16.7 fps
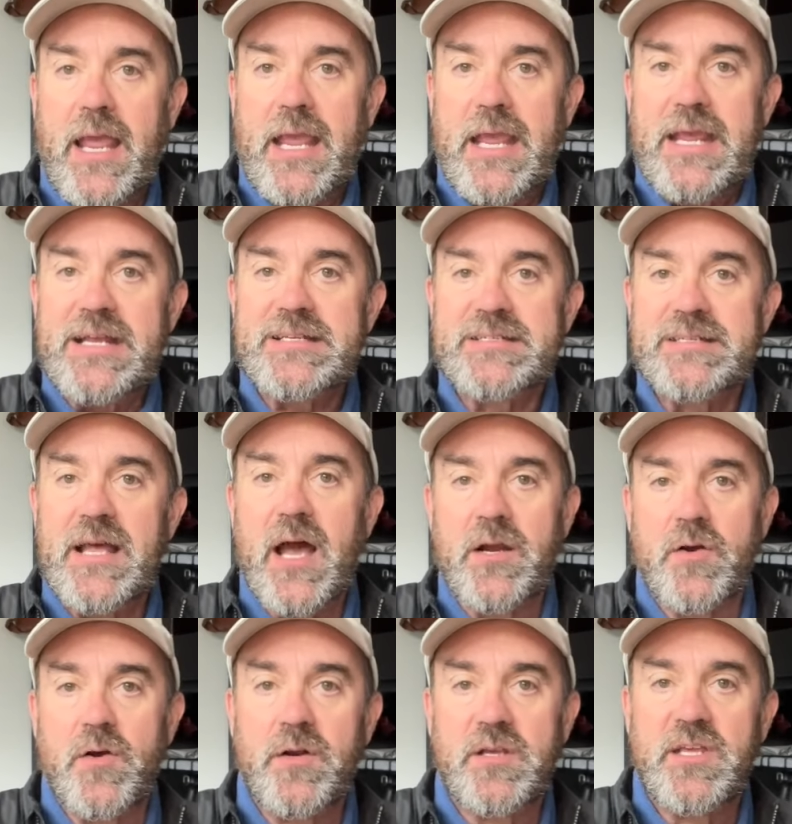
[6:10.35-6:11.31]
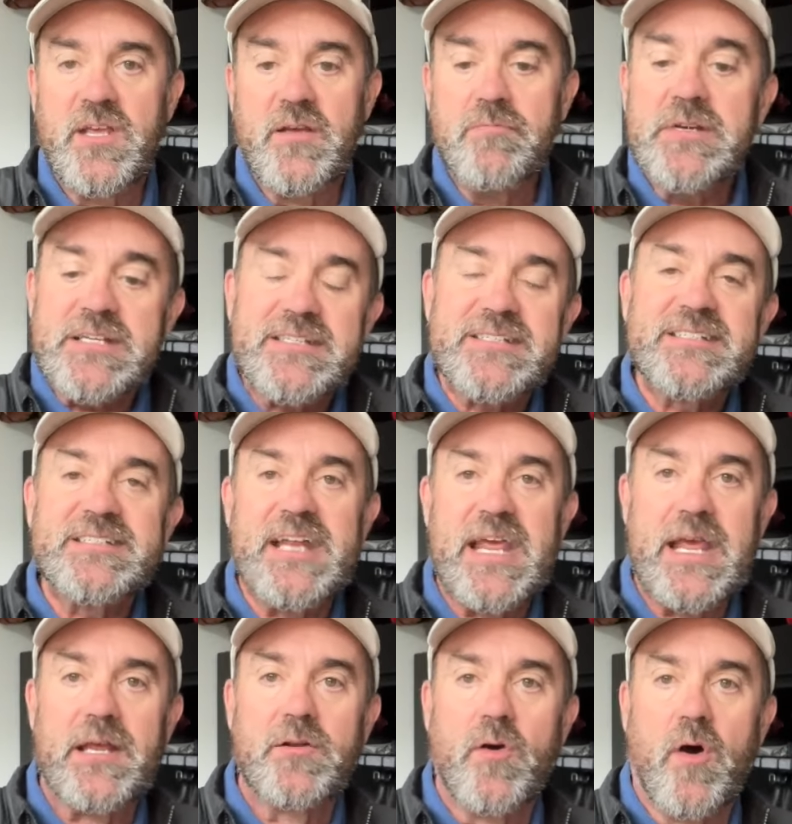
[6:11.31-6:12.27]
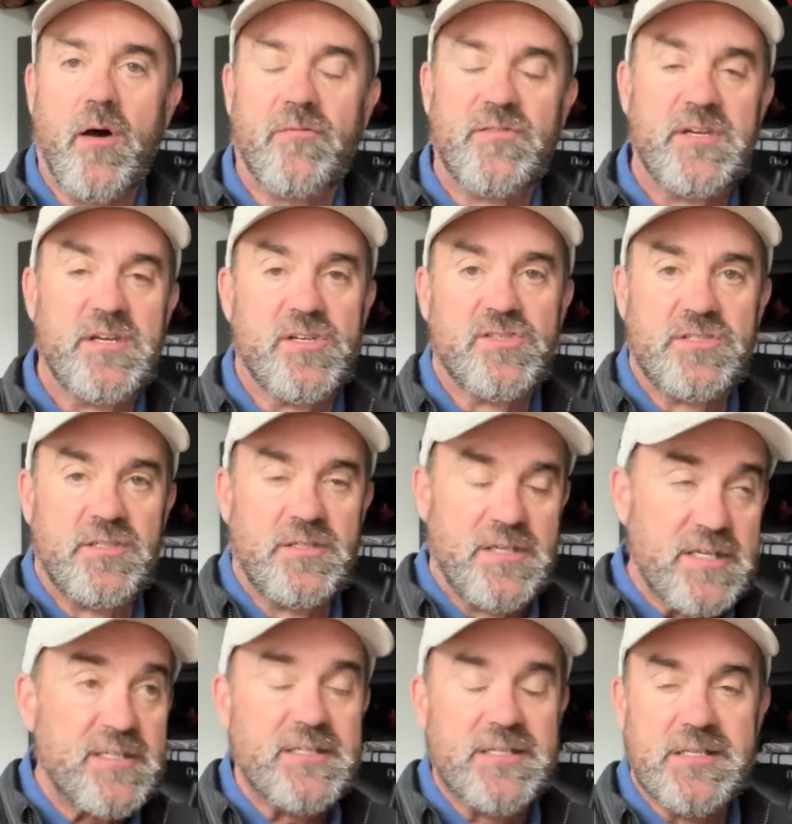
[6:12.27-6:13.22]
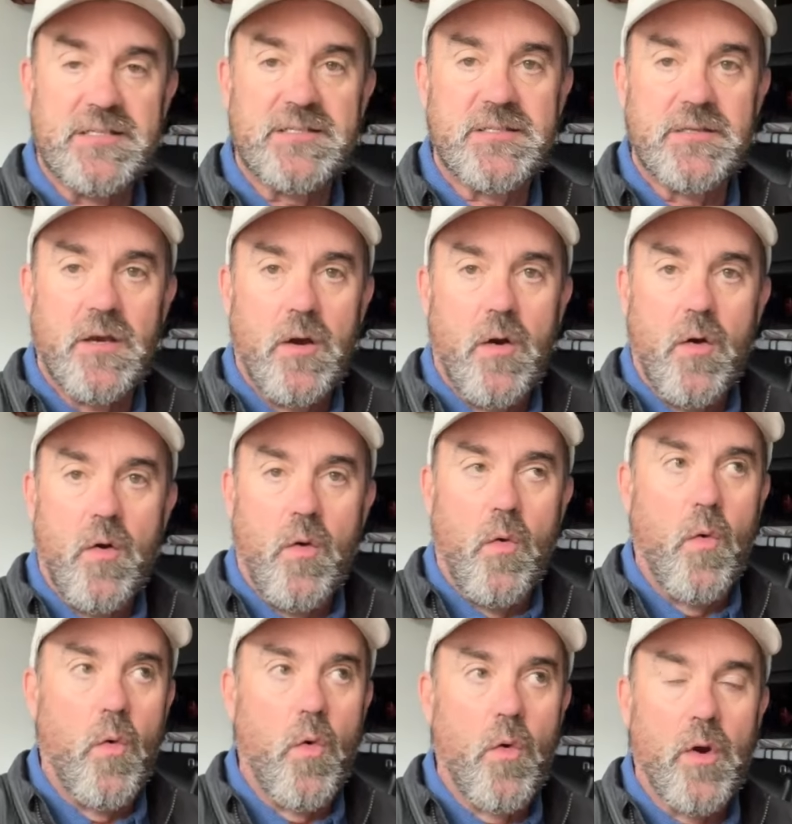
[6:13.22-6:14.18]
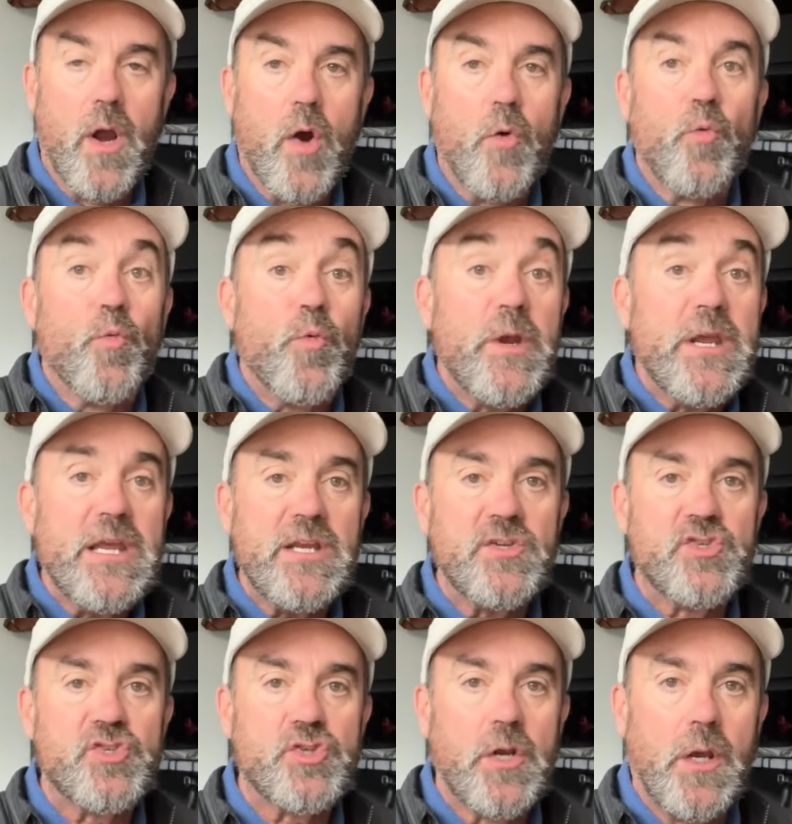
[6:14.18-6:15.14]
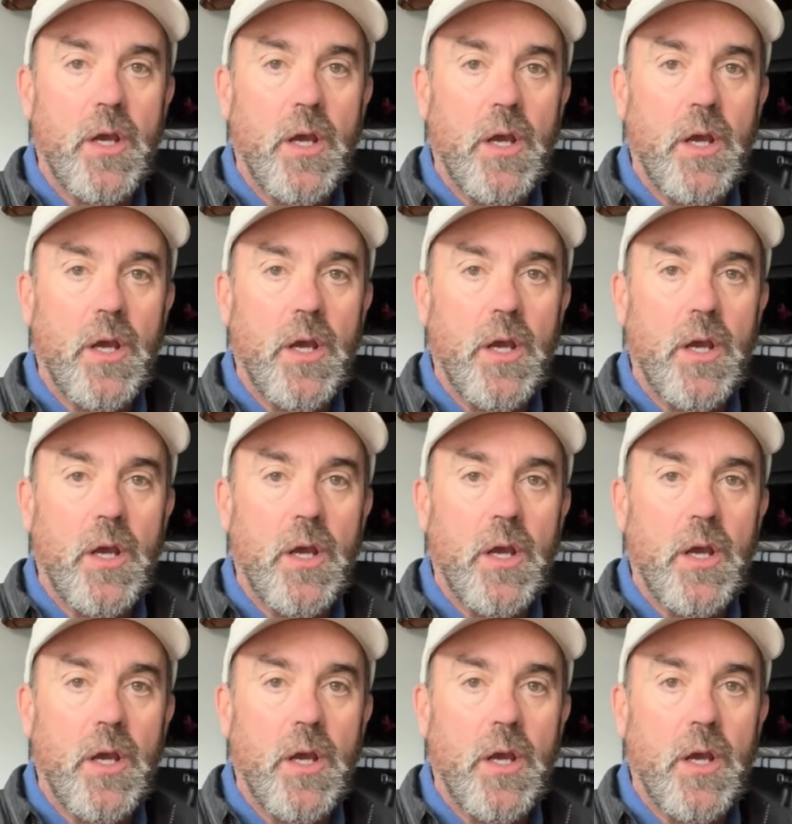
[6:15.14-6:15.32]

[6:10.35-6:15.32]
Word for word: It's not going to give me standoff dis distance or reach